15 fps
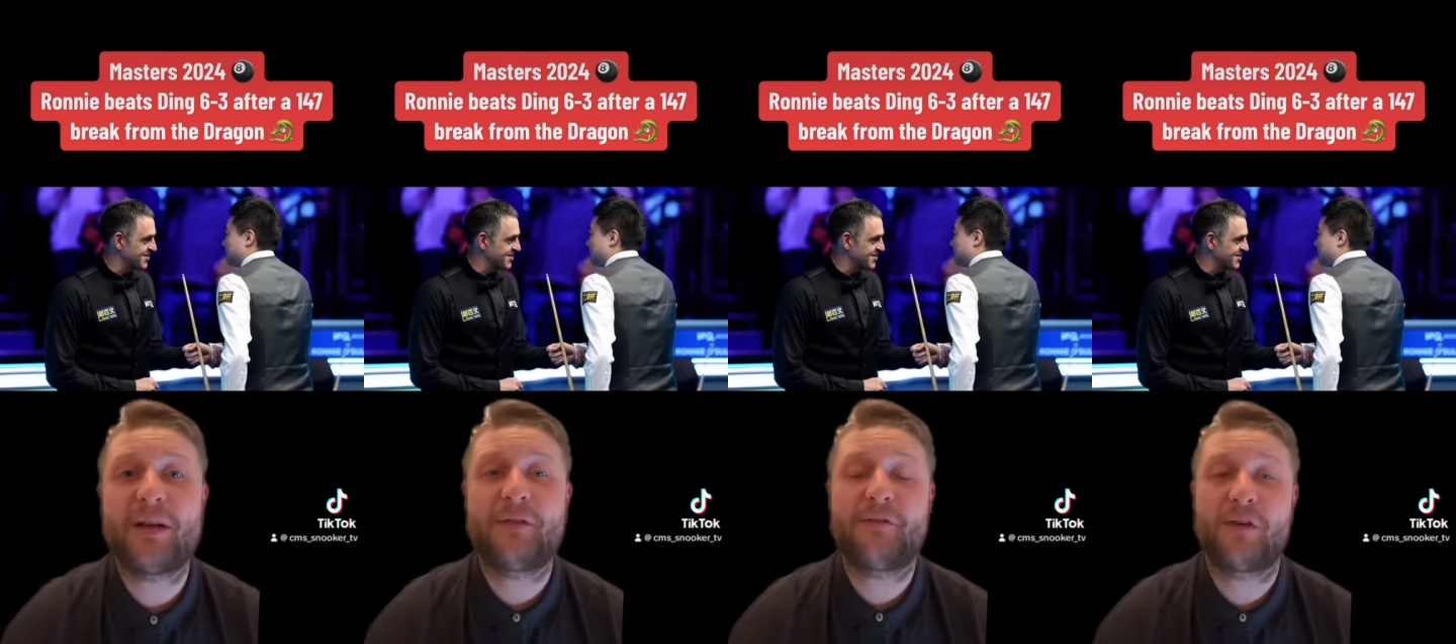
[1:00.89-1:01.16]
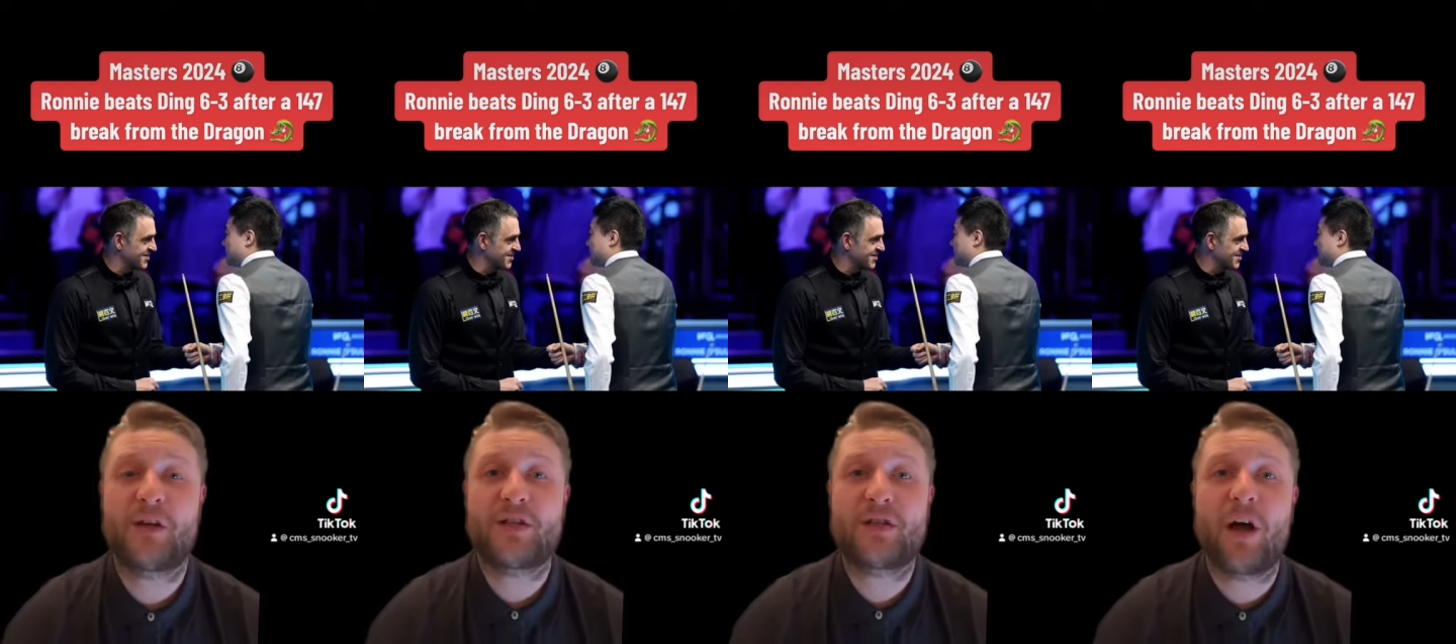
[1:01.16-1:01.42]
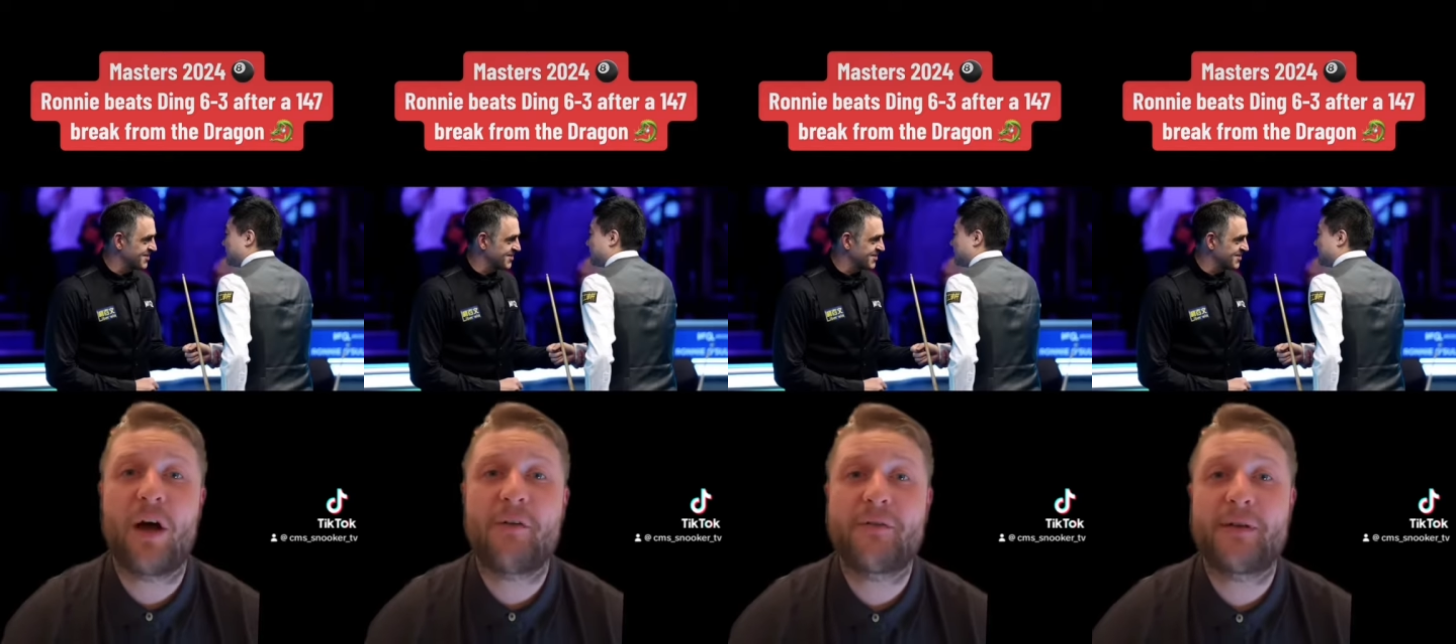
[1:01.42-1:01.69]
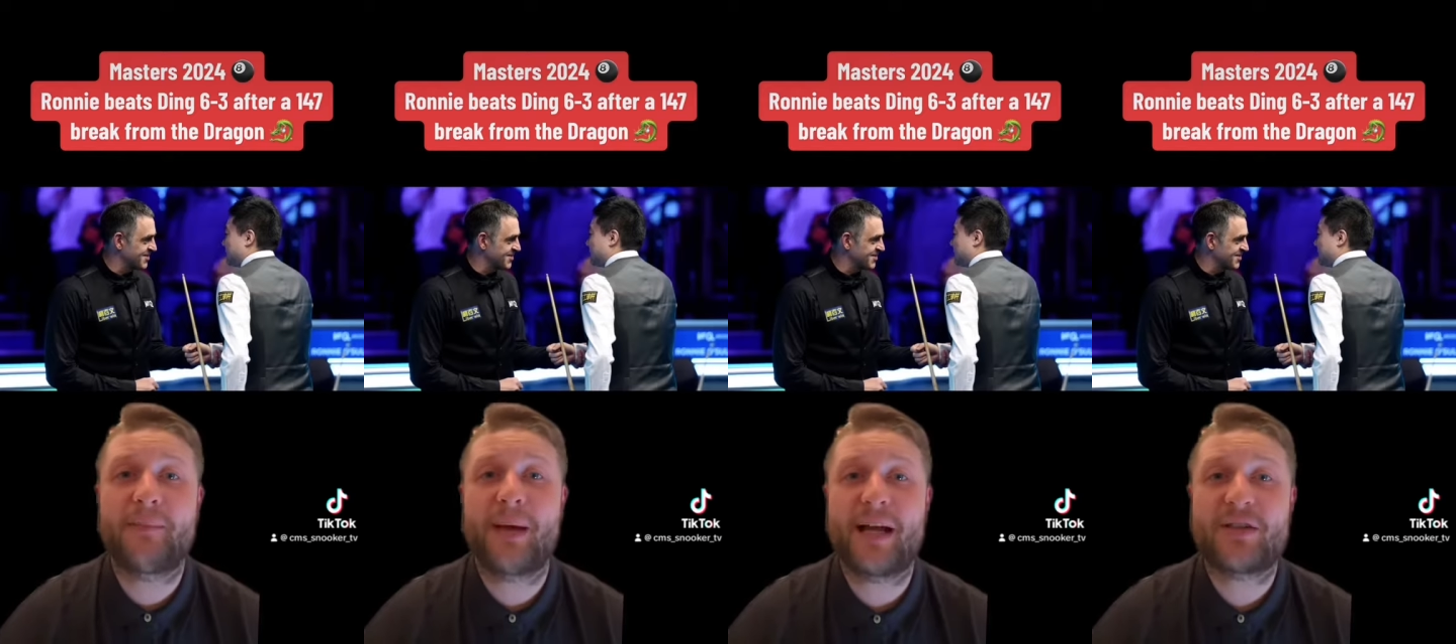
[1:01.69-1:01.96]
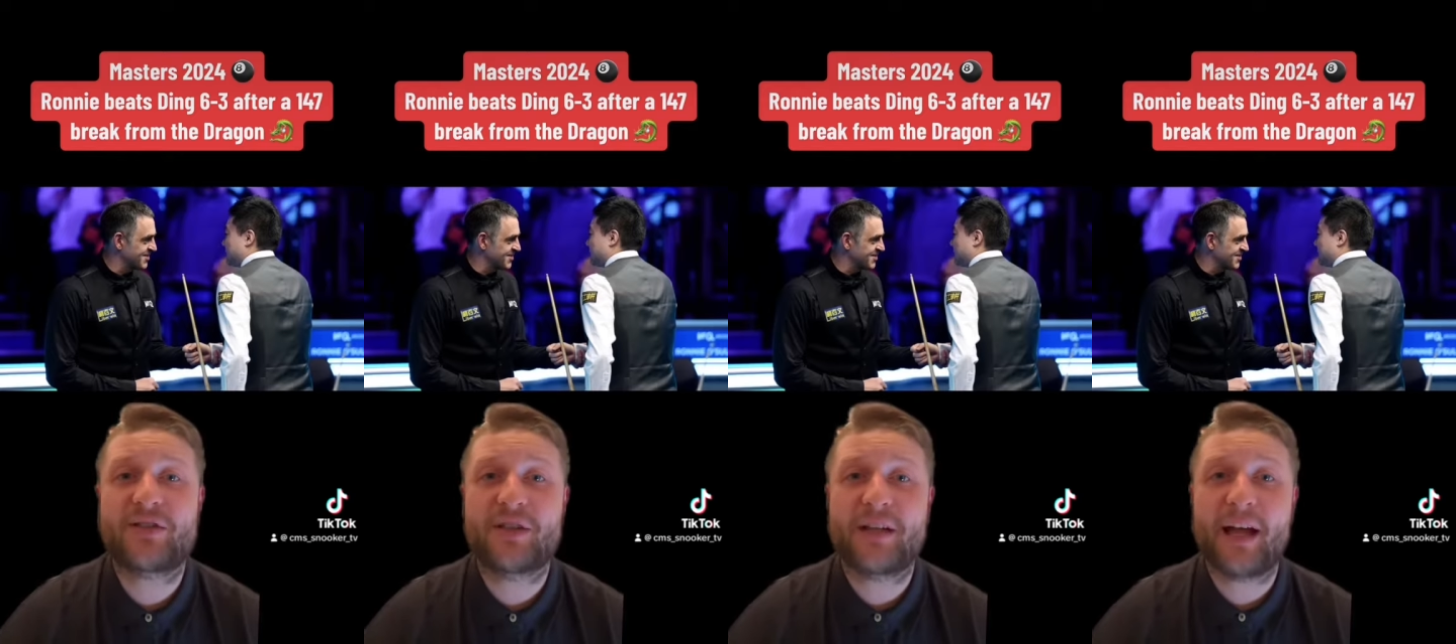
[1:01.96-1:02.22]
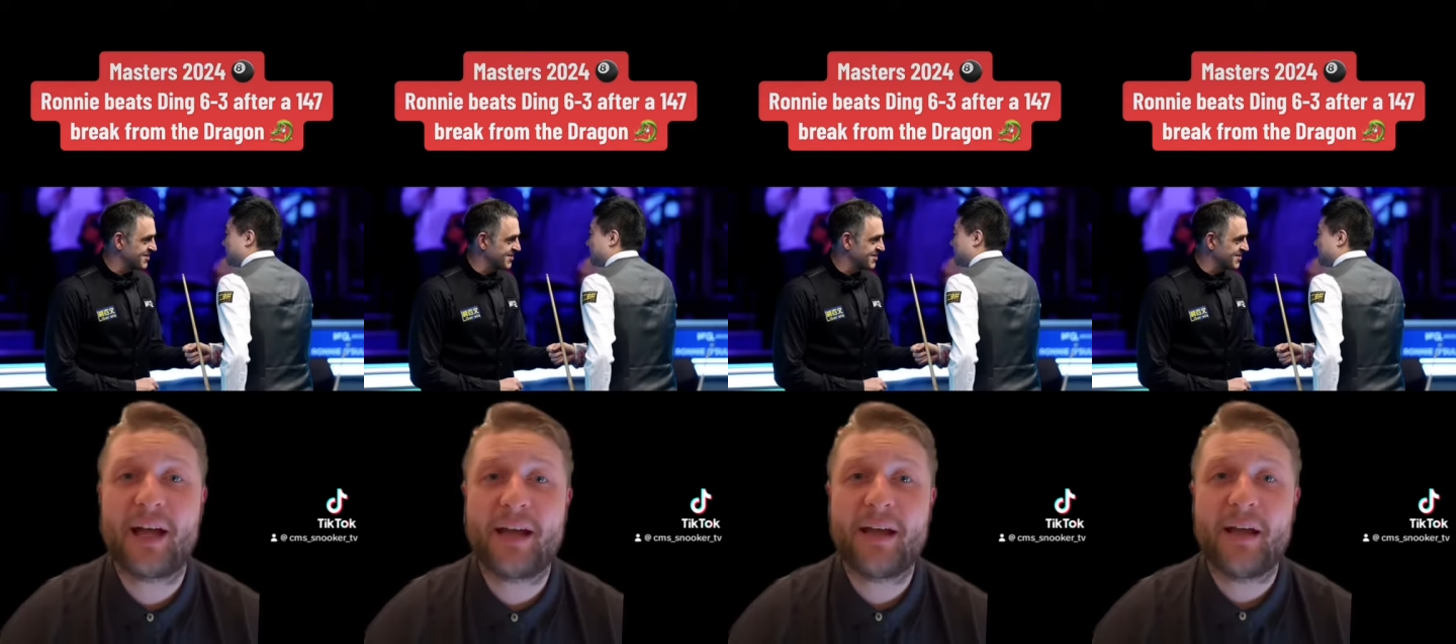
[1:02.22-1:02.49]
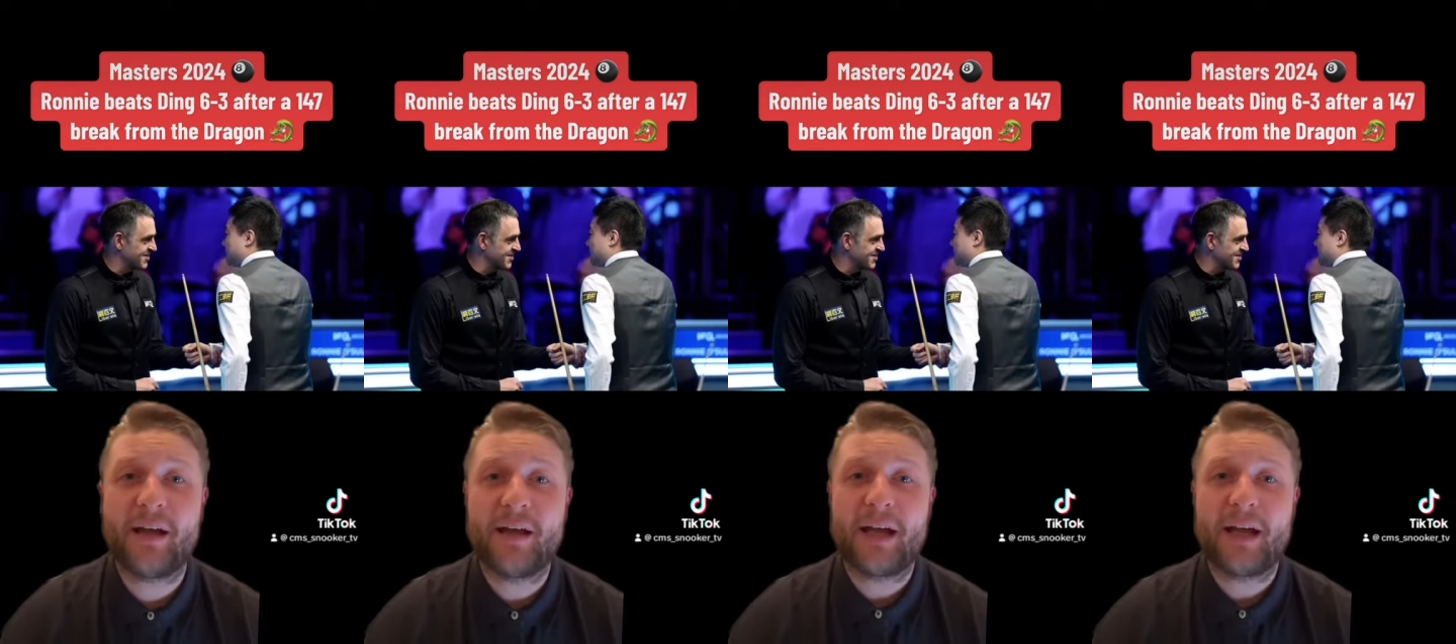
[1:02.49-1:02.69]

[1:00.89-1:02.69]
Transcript: the first half of the match today.